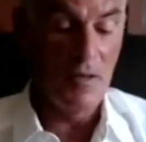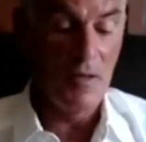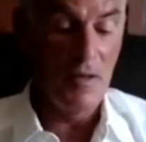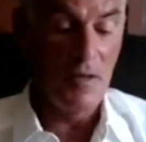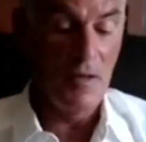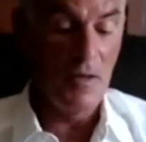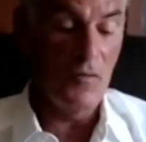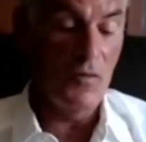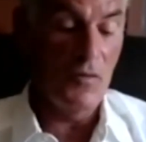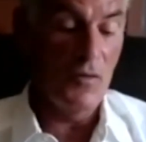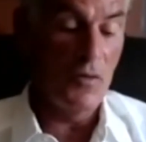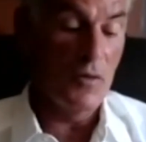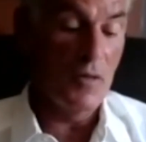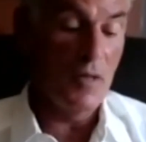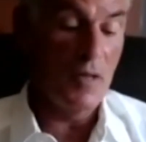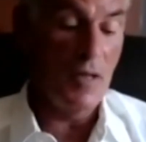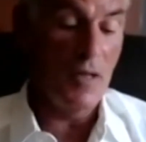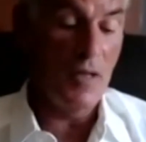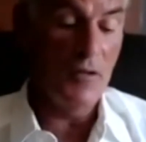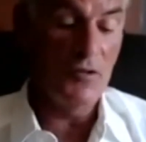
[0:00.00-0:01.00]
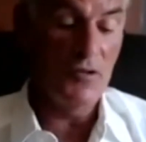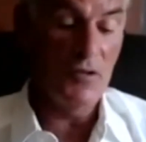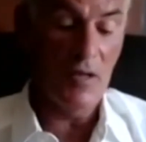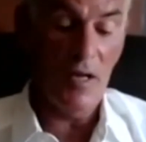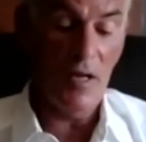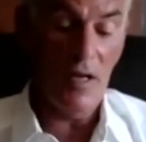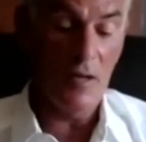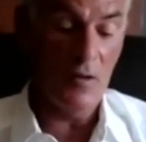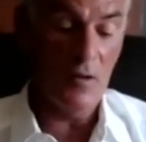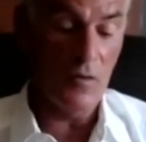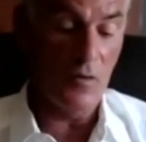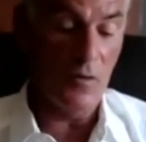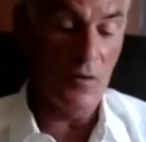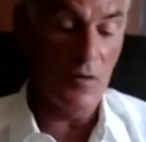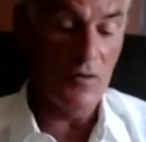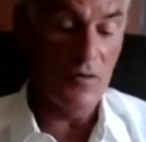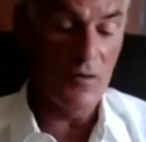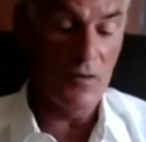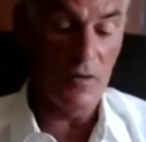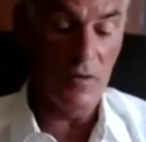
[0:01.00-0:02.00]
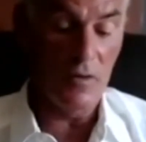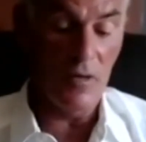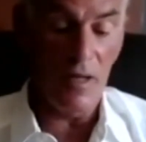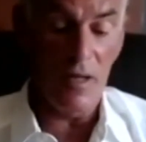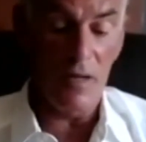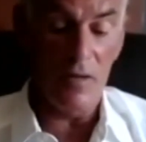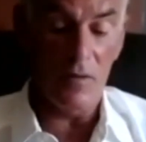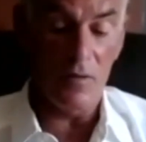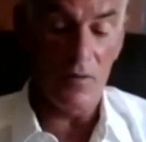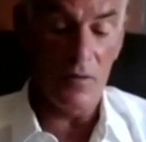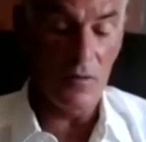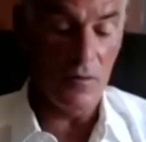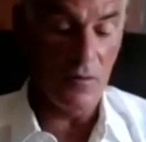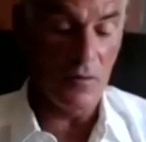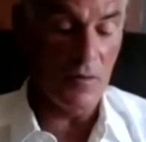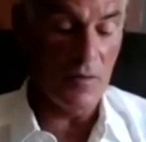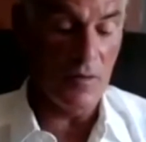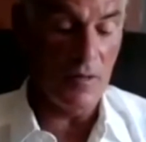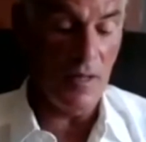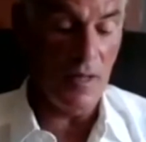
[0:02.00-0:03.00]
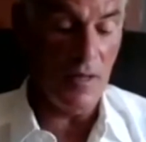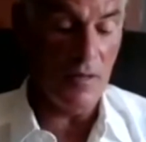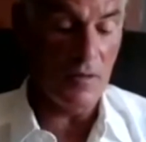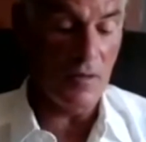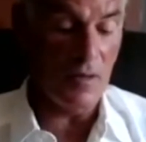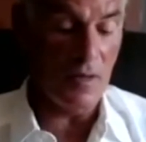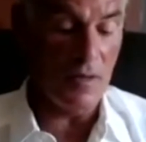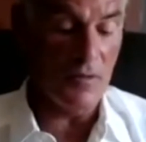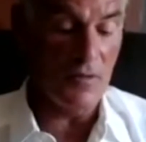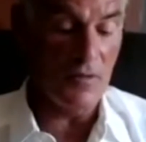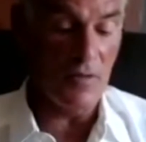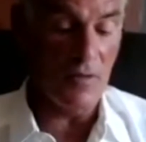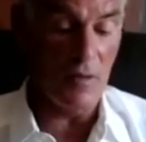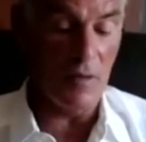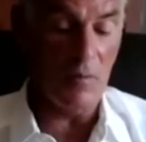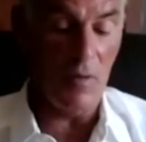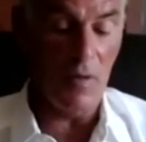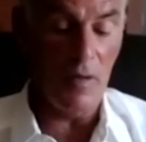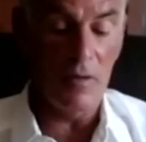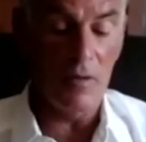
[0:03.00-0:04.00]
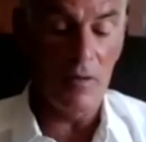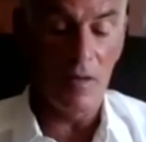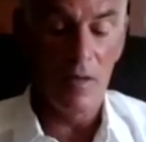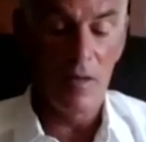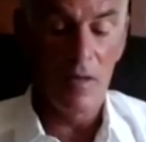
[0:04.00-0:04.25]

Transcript: If you engage in Holocaust denial, you're an anti Semite.